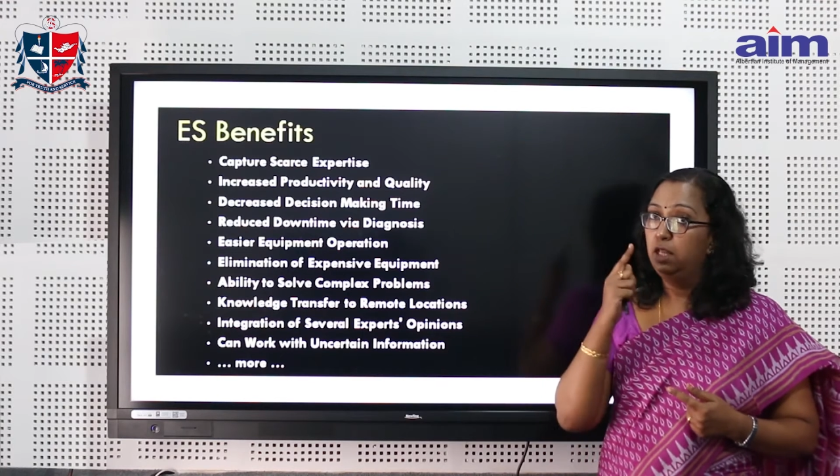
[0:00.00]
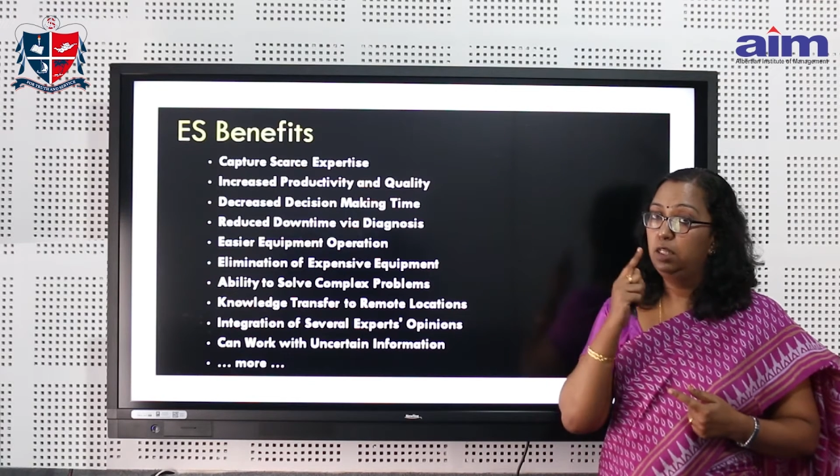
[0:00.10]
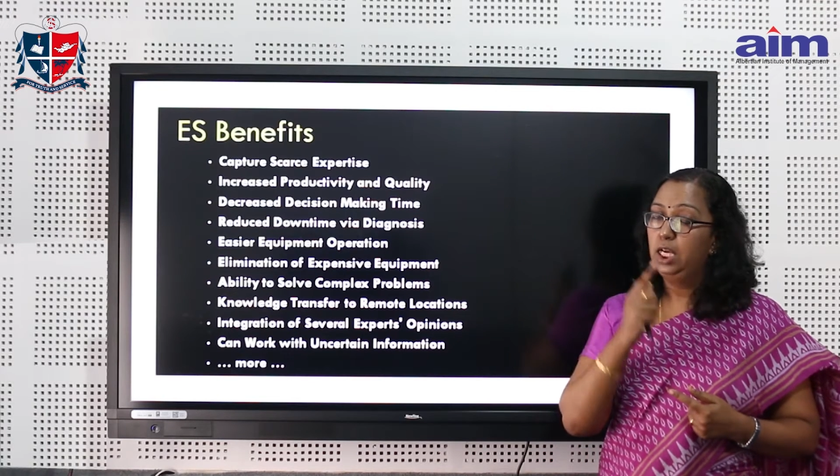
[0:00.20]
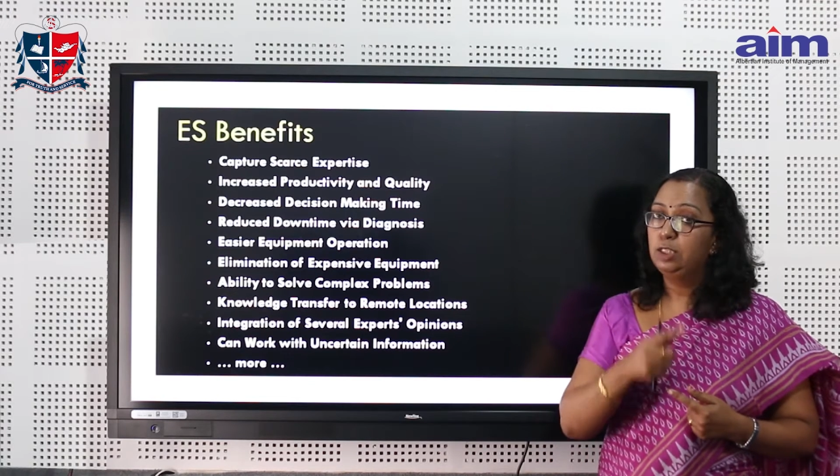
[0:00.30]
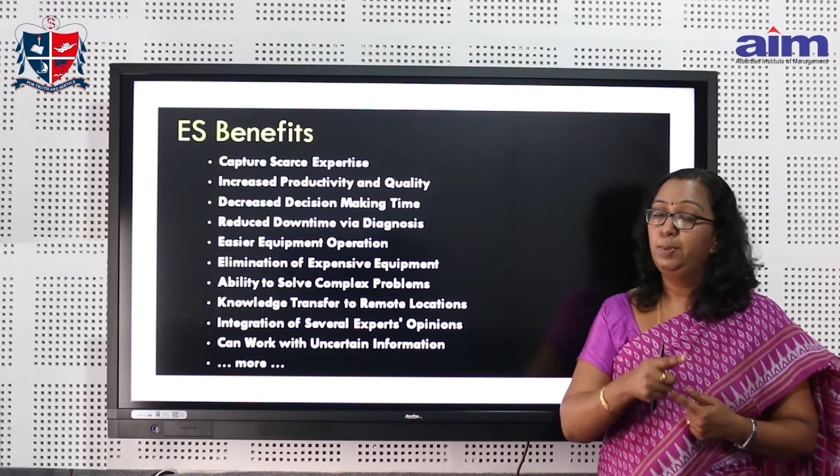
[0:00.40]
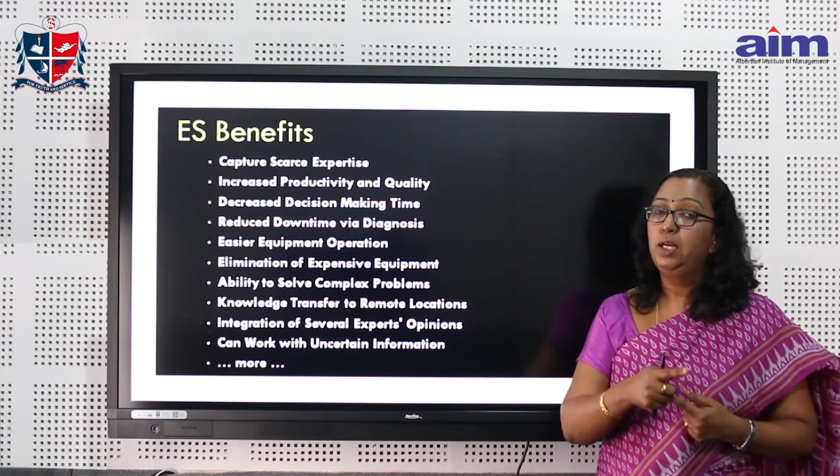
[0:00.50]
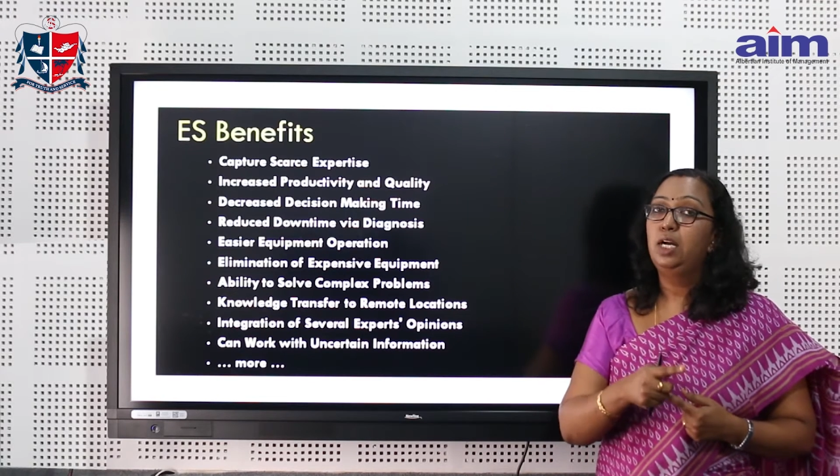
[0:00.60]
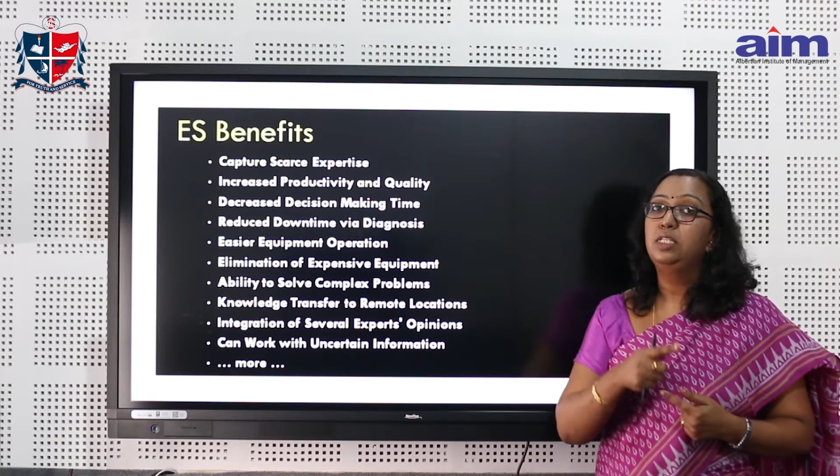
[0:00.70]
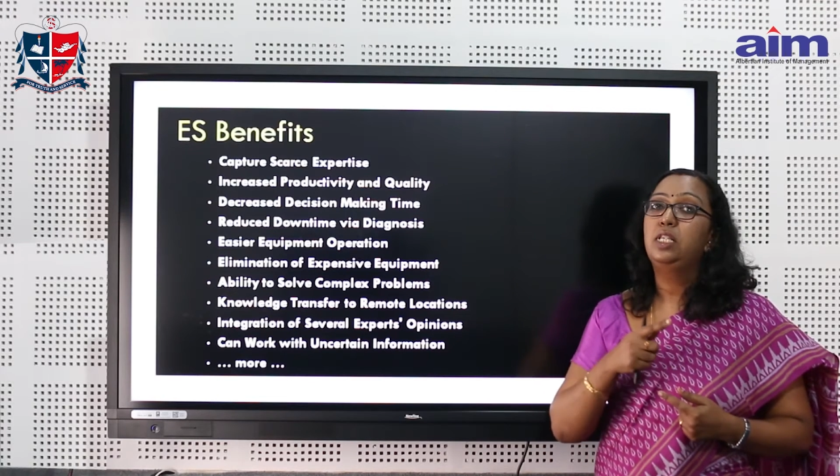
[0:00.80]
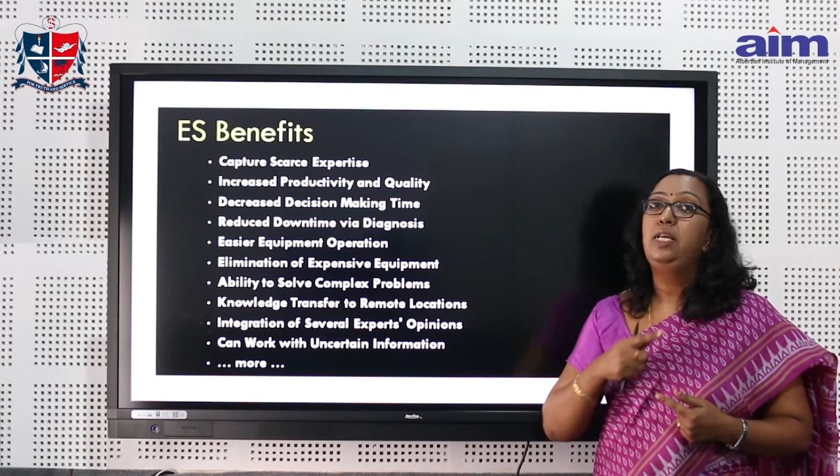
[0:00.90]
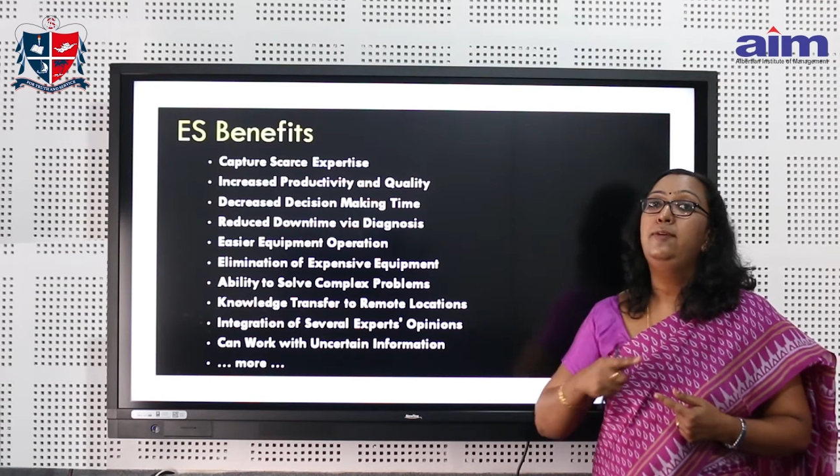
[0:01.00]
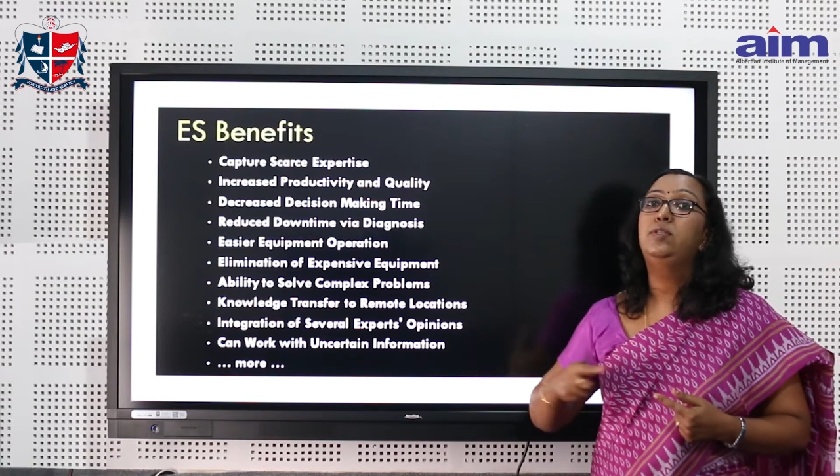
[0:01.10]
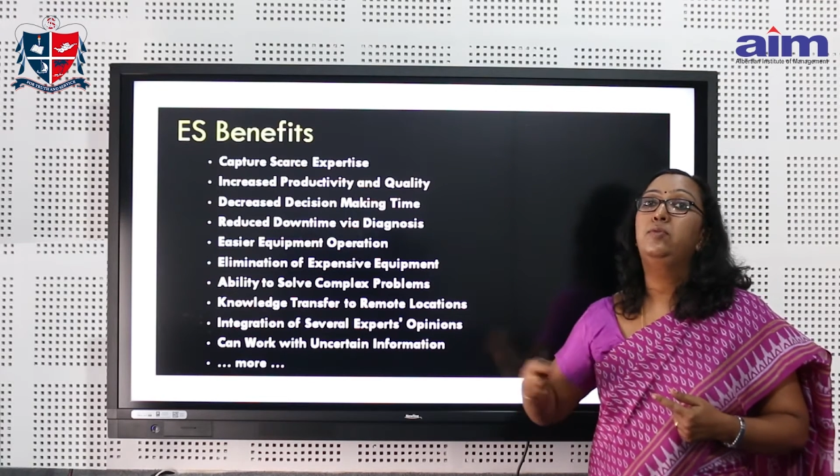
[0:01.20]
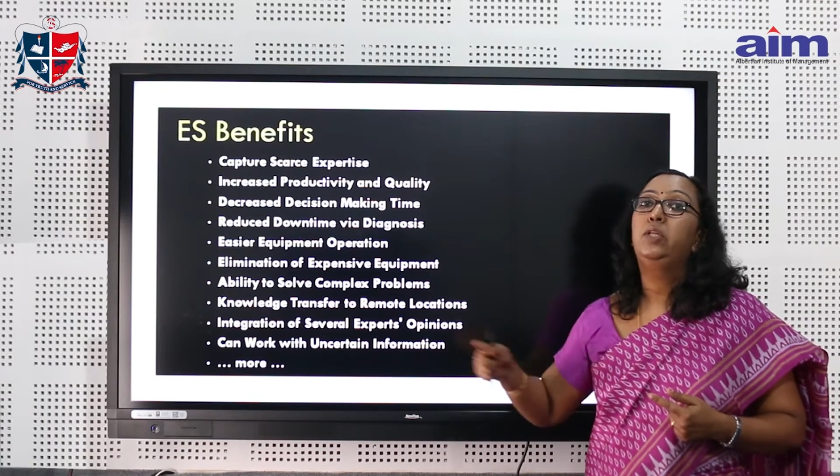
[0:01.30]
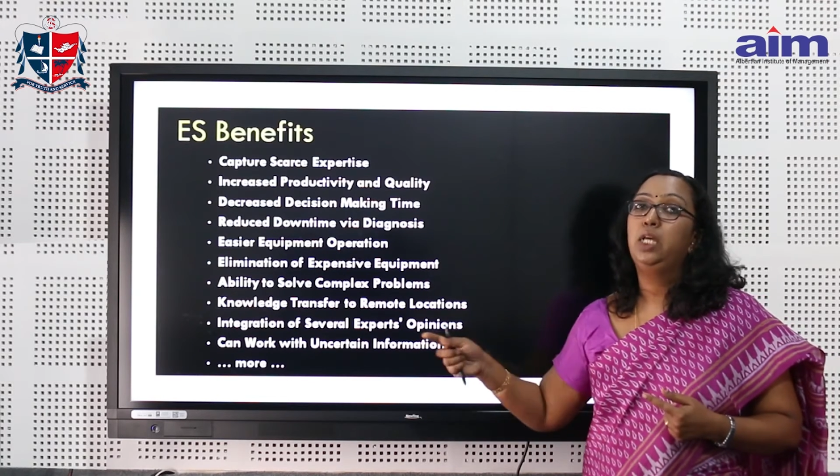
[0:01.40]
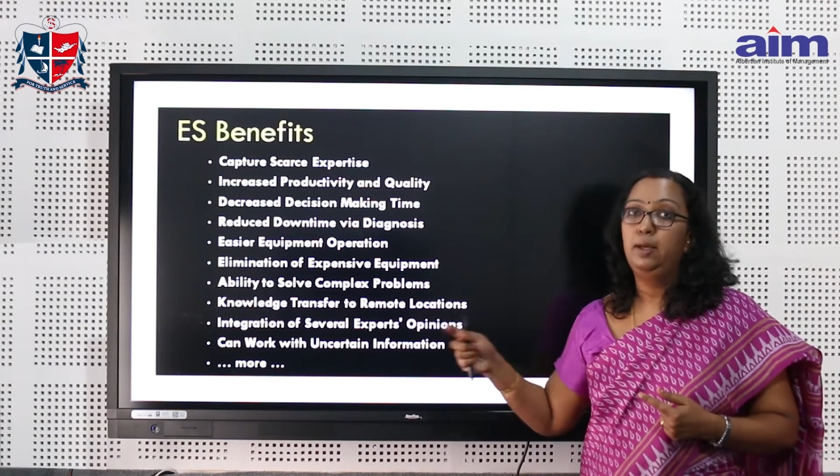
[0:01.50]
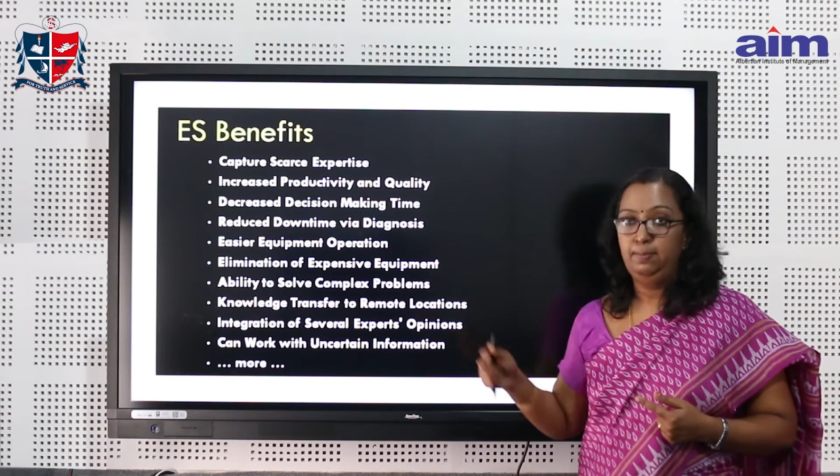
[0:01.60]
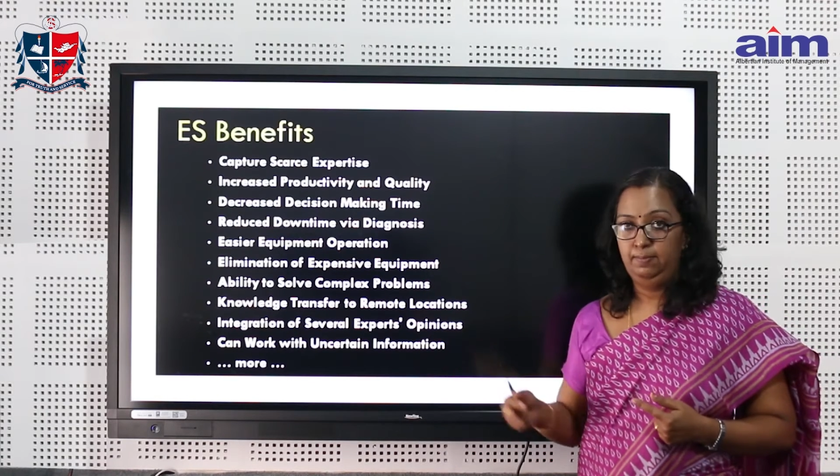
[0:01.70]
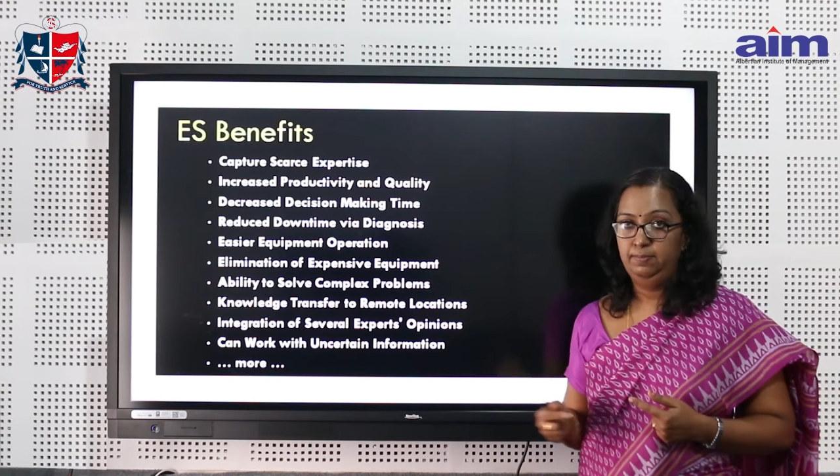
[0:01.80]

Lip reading: the expertise leaves with him.